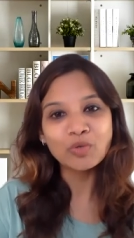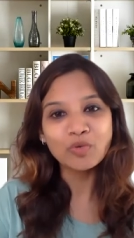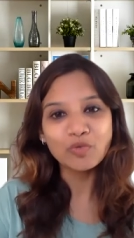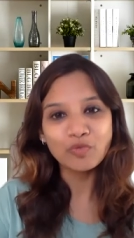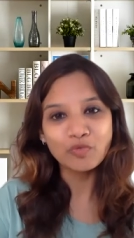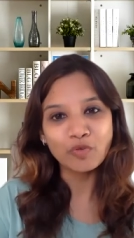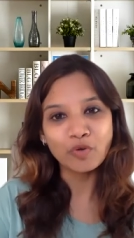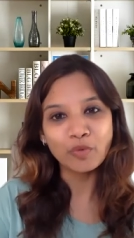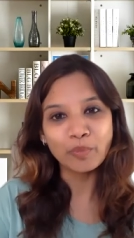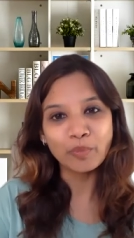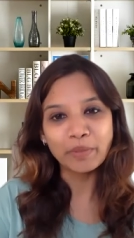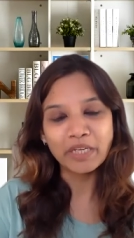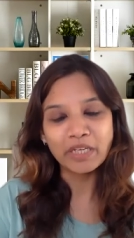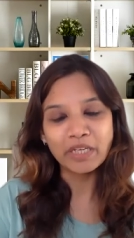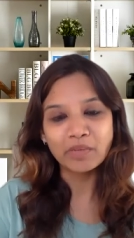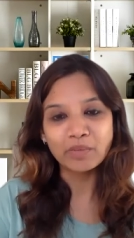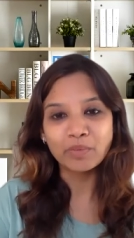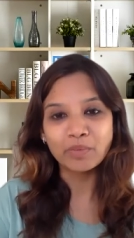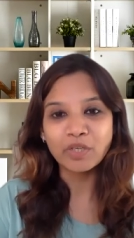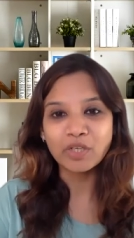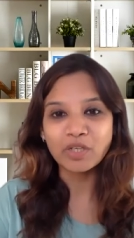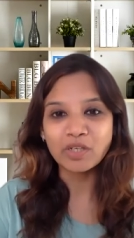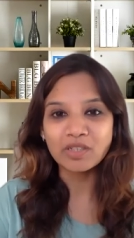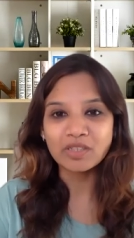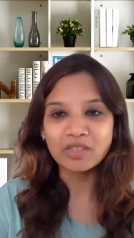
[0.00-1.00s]
for me,
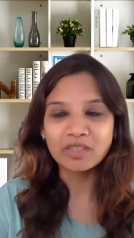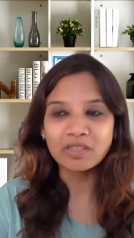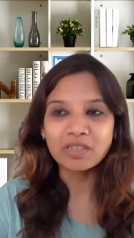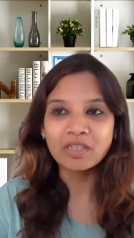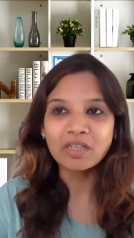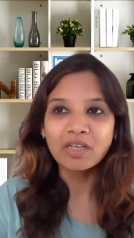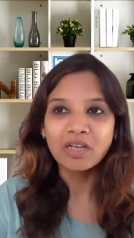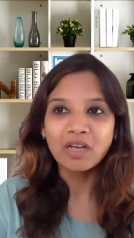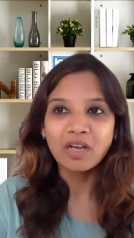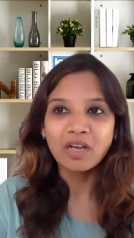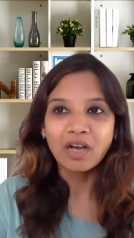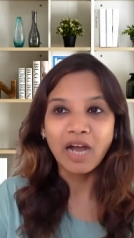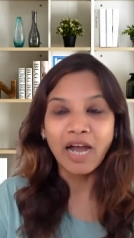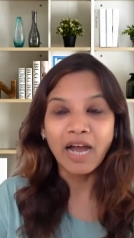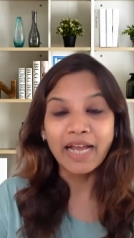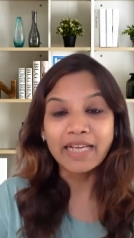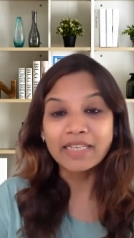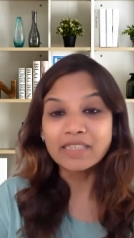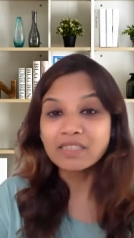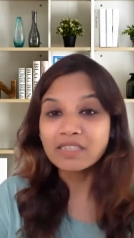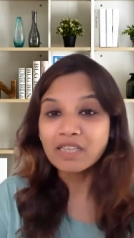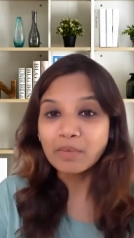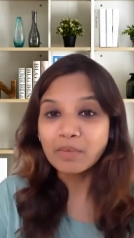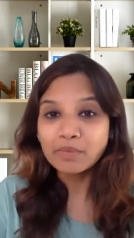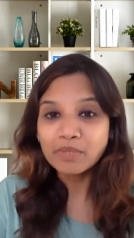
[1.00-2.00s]
because I
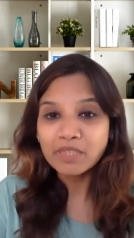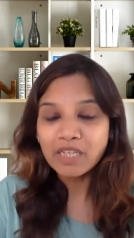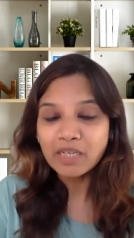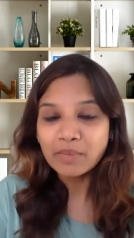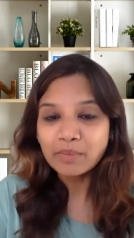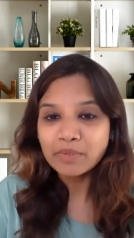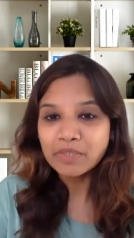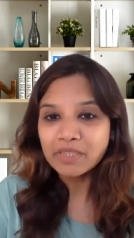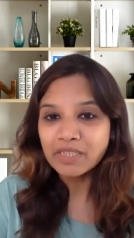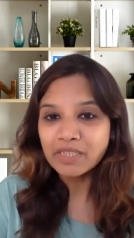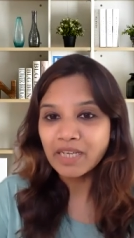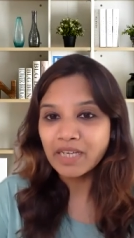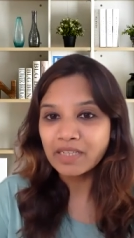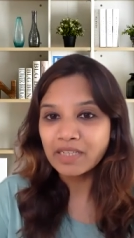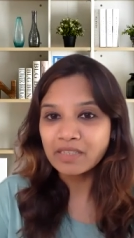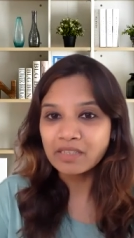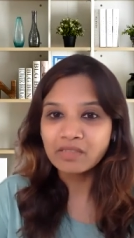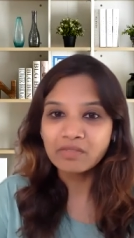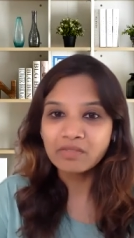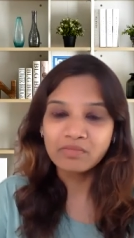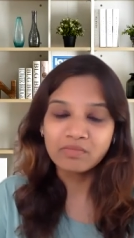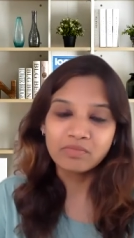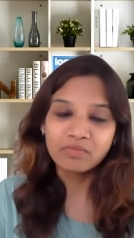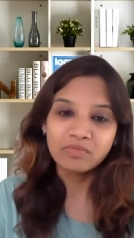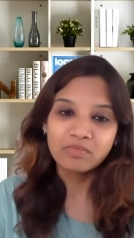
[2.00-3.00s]
sometimes get
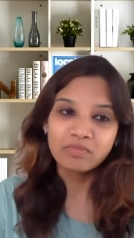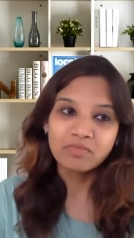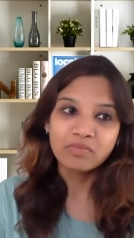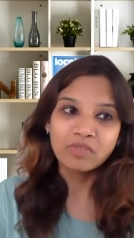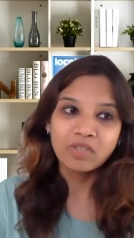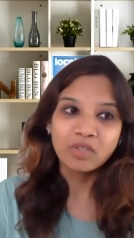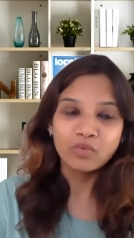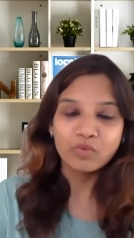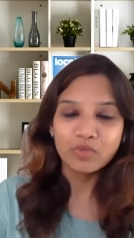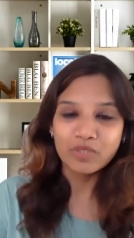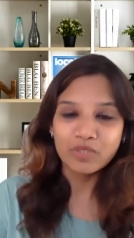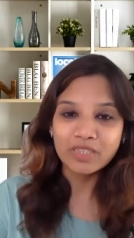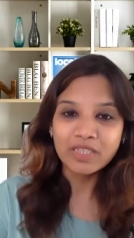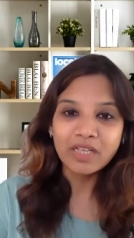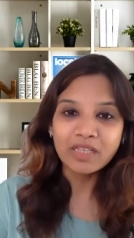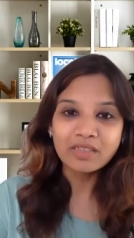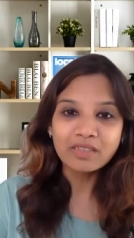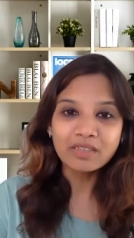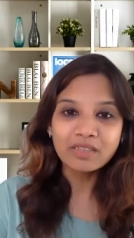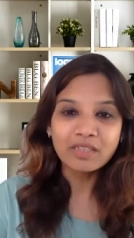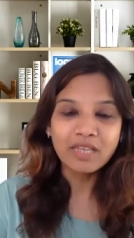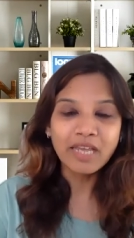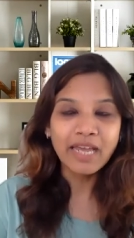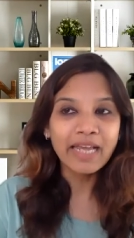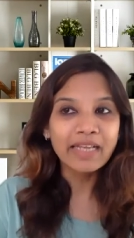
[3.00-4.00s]

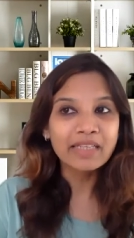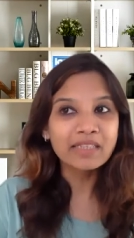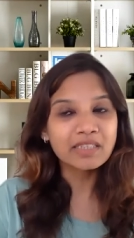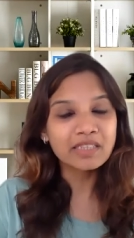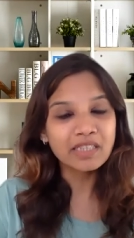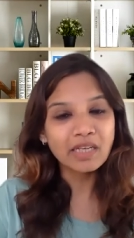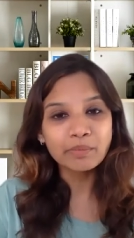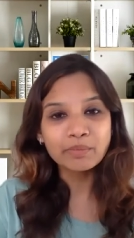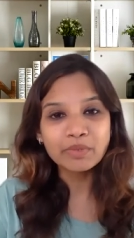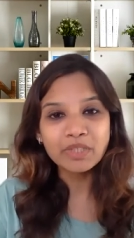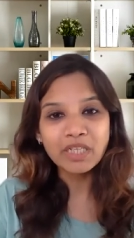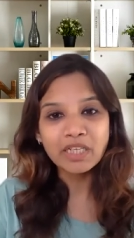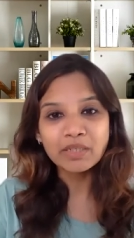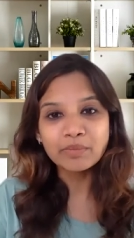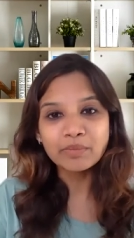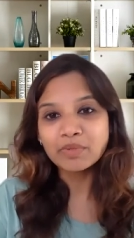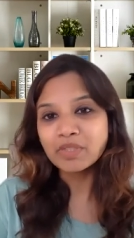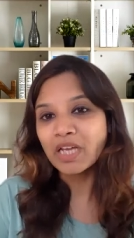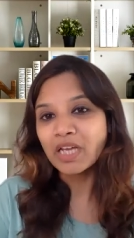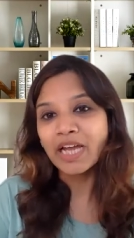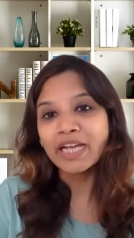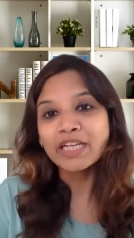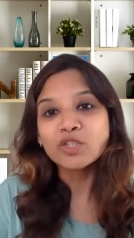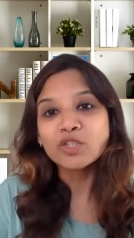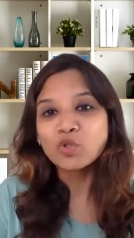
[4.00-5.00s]
results and sometimes
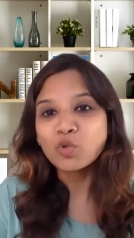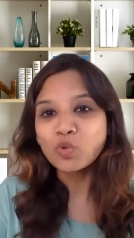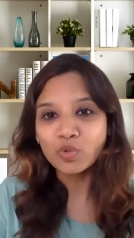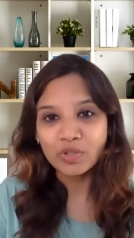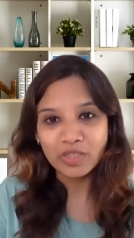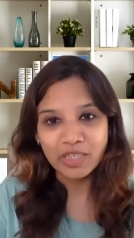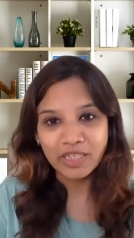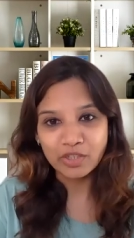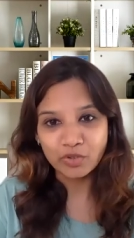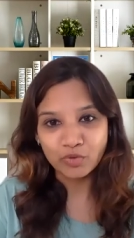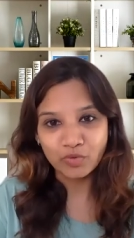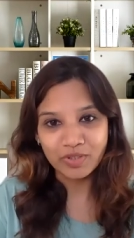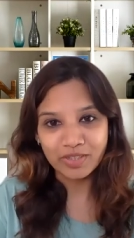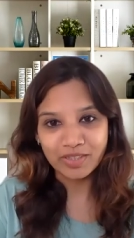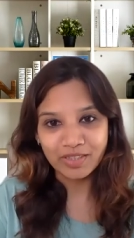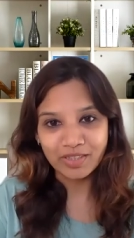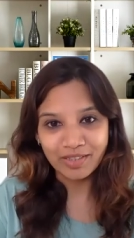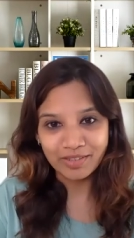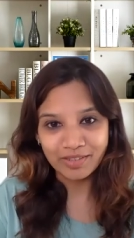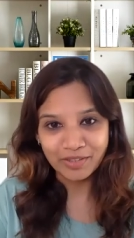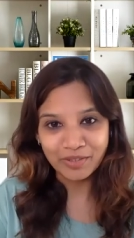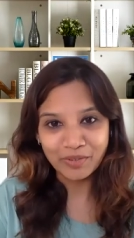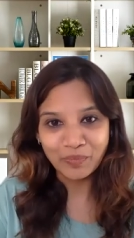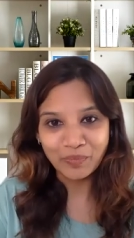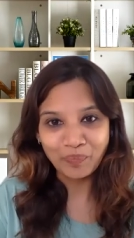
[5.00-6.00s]
I don't get
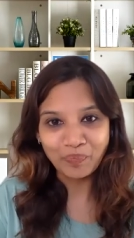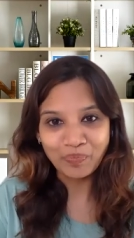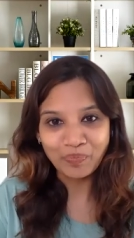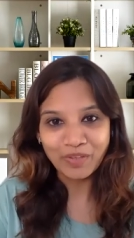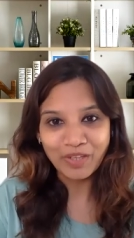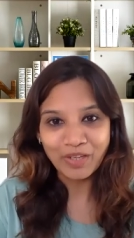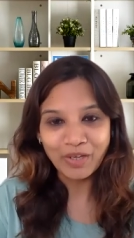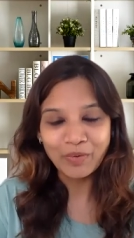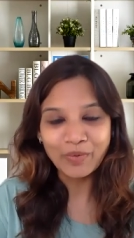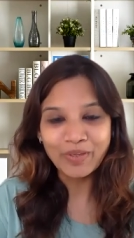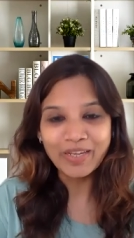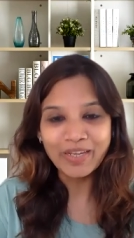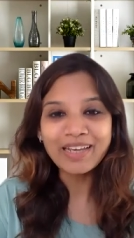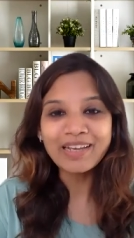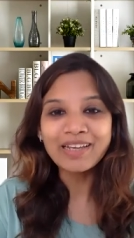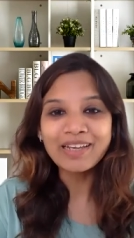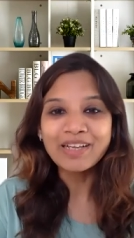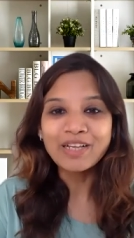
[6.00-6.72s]
results. Okay.